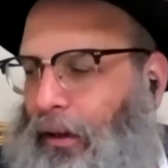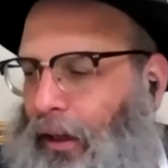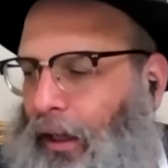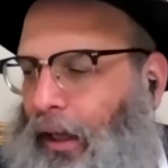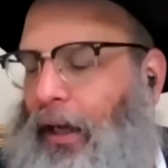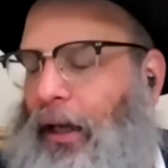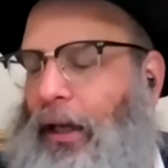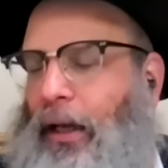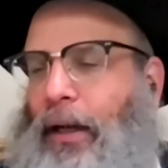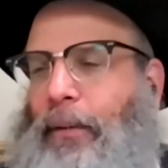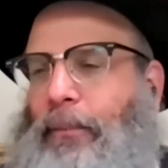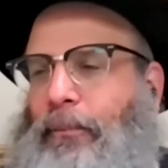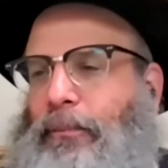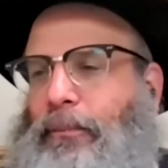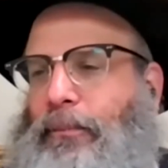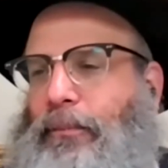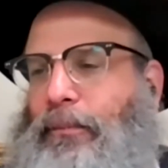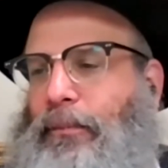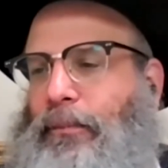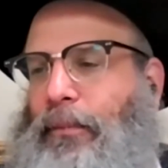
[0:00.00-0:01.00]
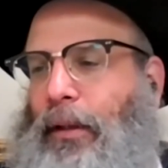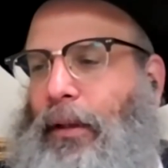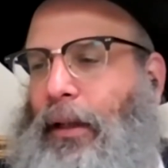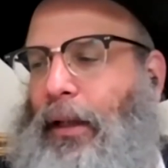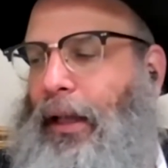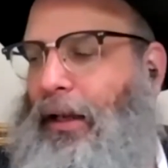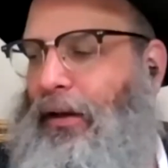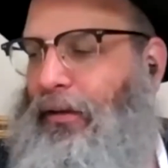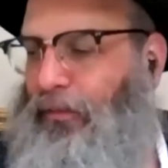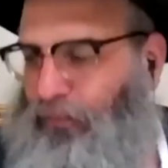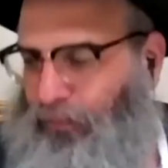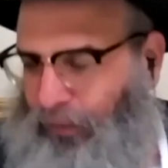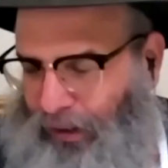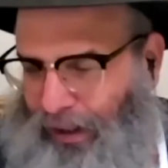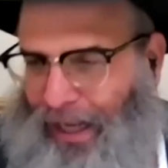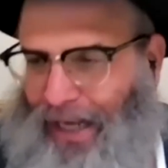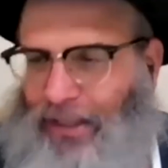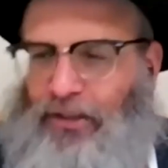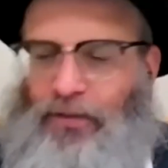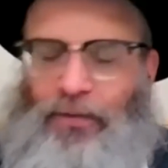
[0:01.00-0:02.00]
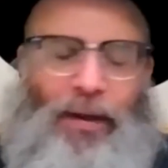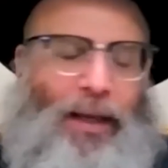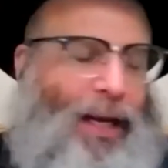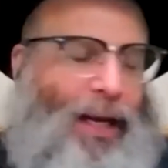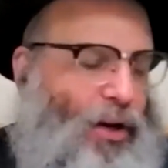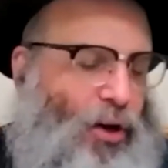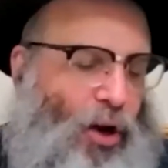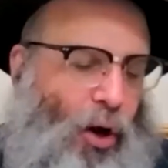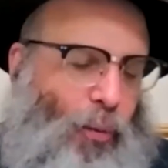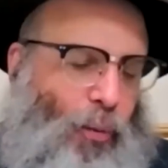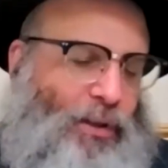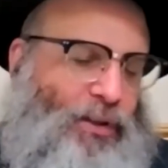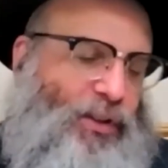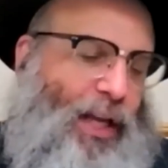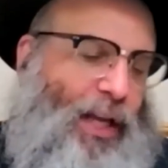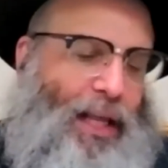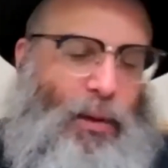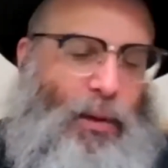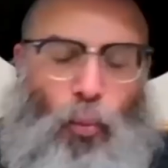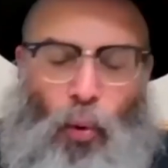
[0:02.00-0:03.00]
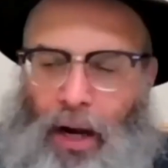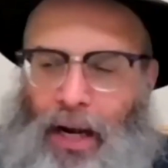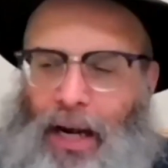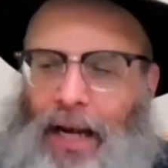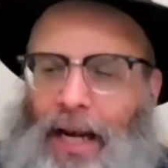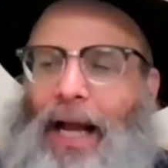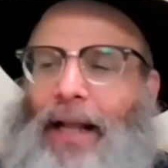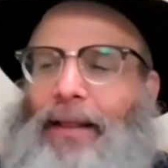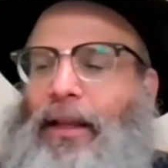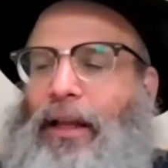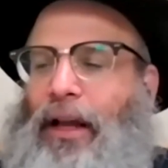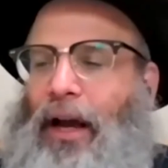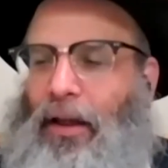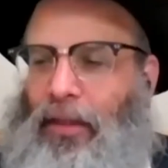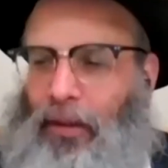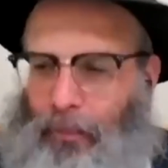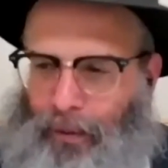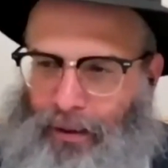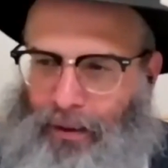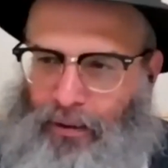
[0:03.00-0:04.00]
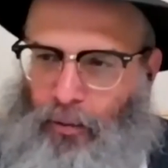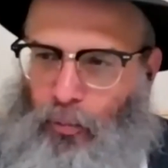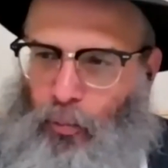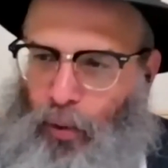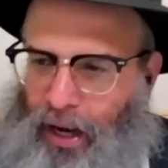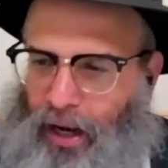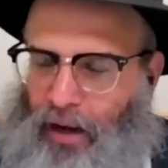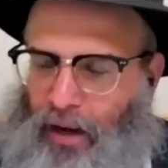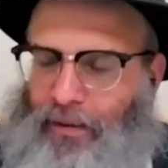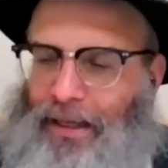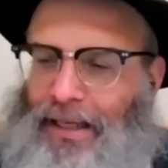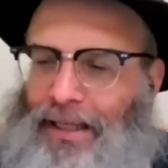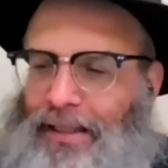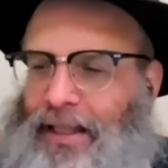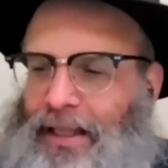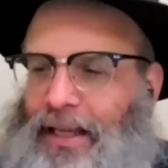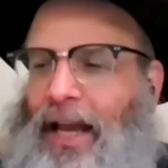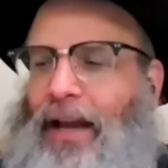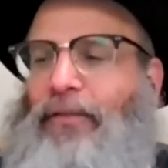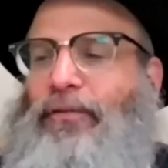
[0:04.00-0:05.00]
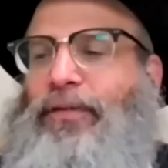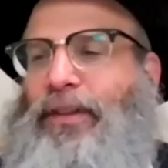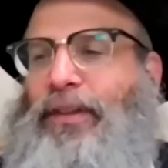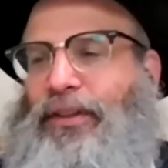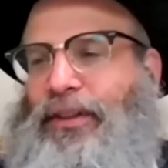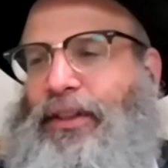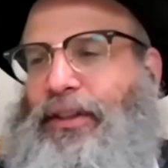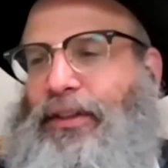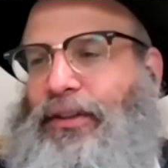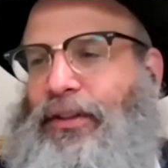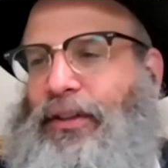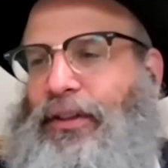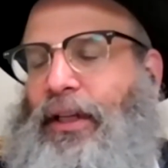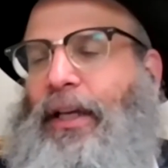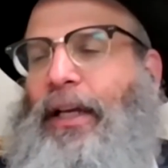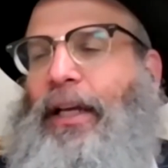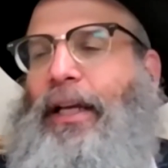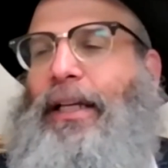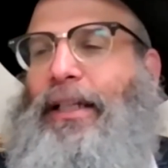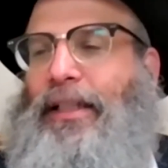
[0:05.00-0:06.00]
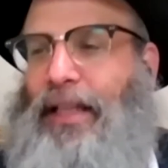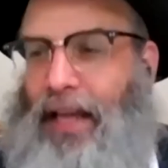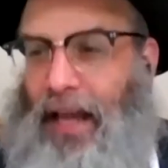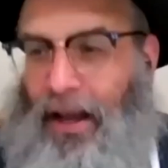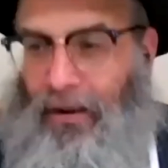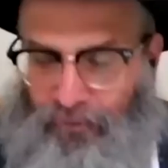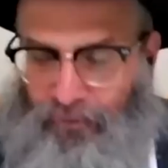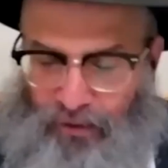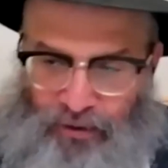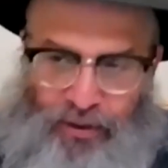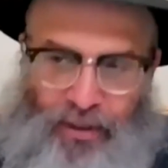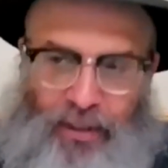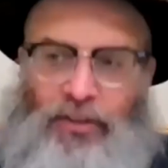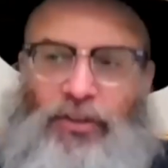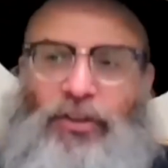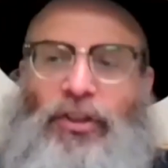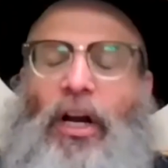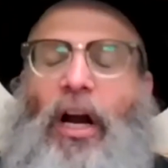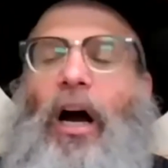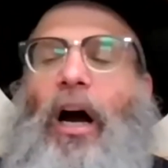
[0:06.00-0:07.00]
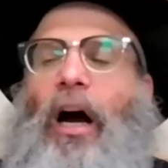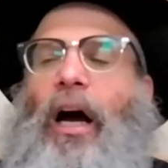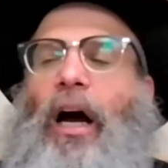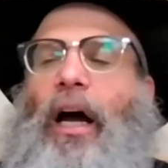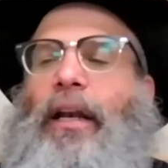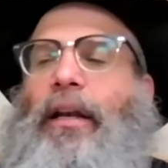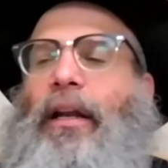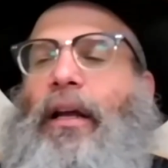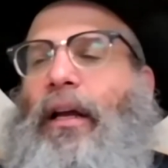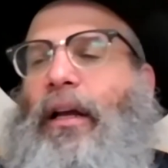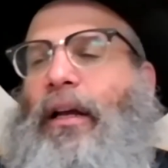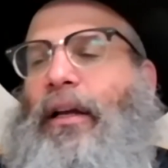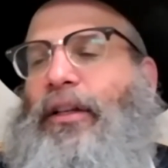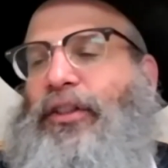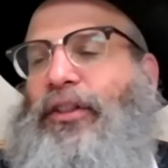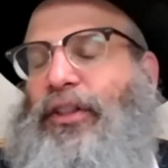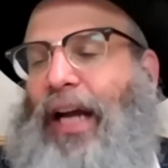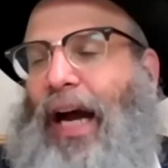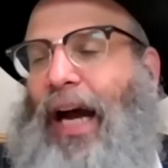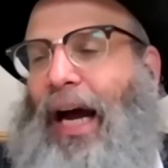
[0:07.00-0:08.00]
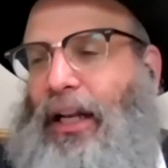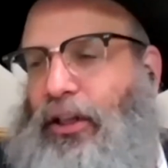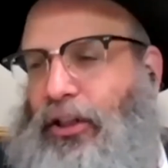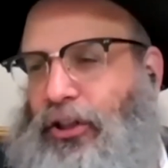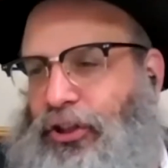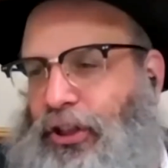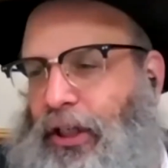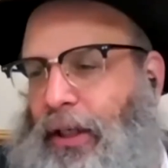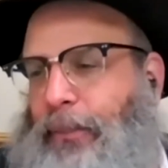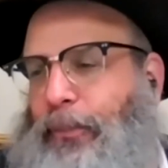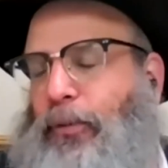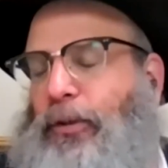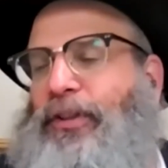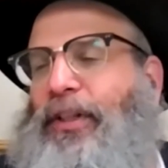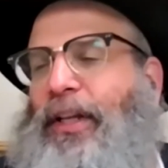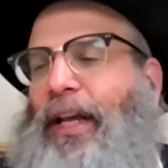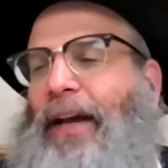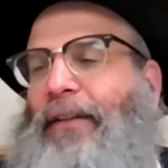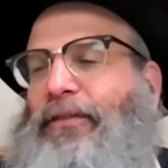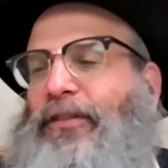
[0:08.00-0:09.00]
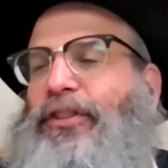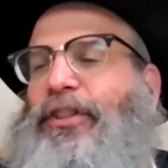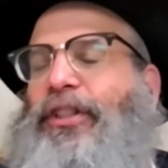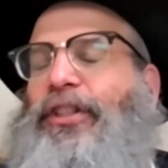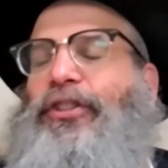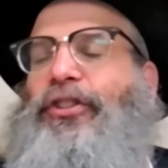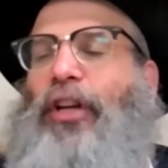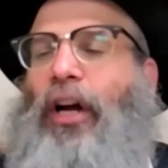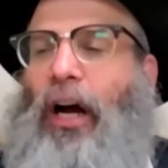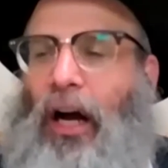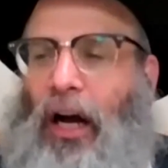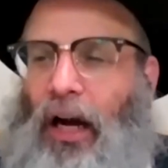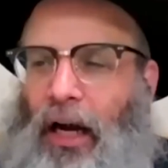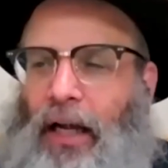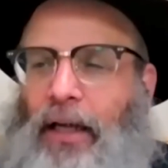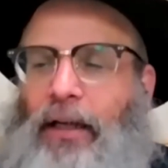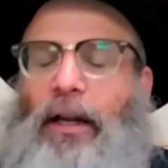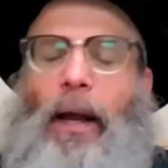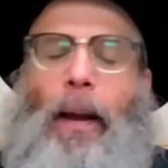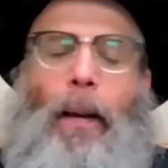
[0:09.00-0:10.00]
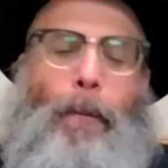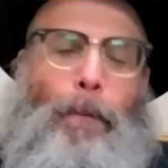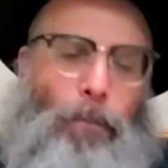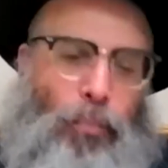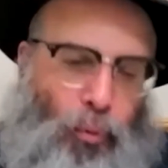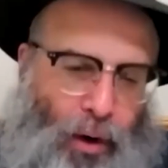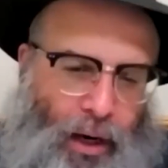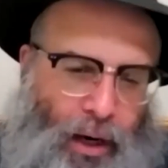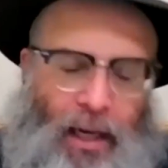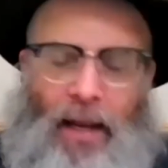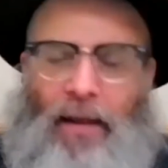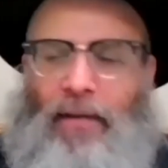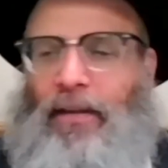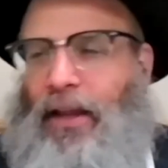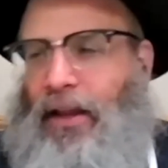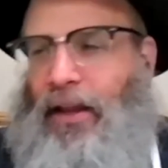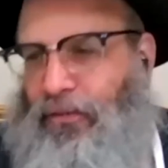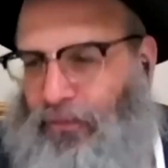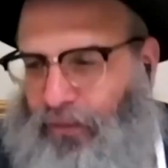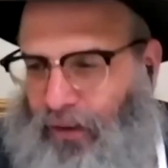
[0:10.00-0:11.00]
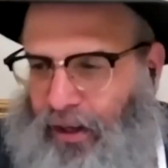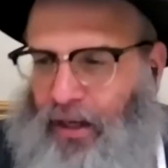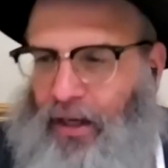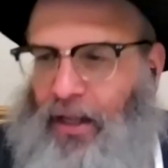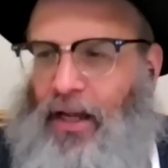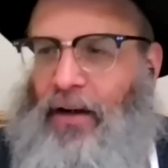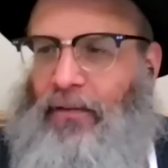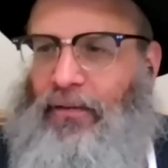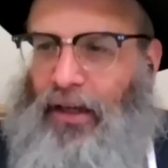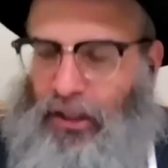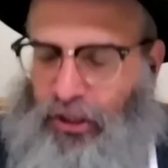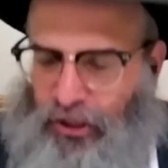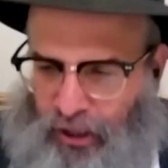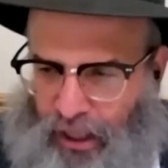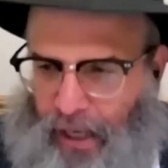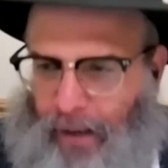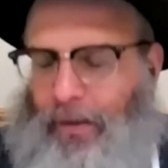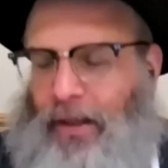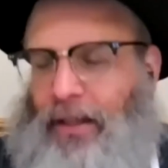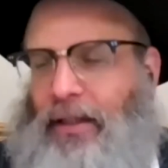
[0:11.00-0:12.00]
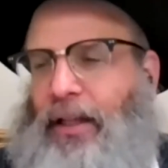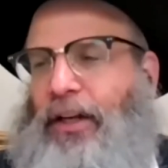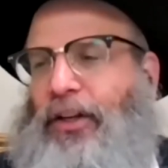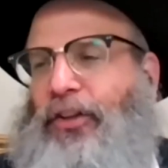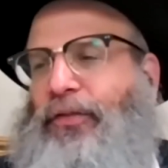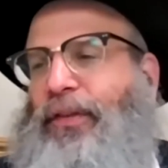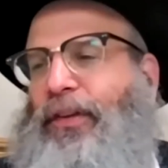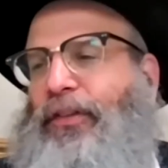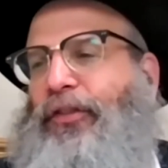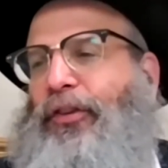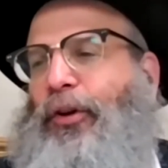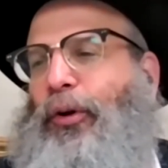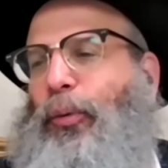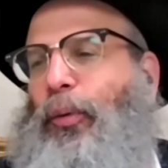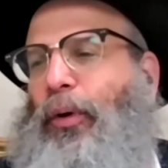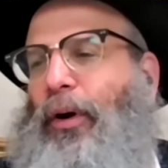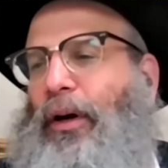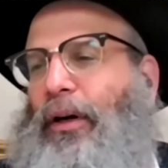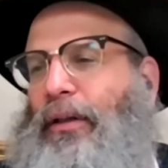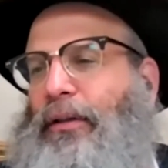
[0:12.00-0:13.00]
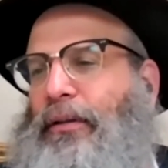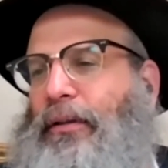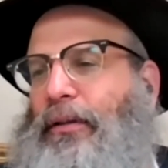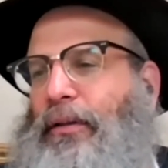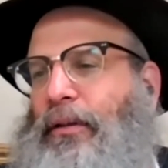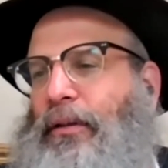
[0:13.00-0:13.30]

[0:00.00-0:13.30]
um, in philosophy. Again, no one's saying one and not the other, but the where is the emphasis? Is the emphasis on scholarship or is the emphasis on bringing the infinity of Hashem into this physical world?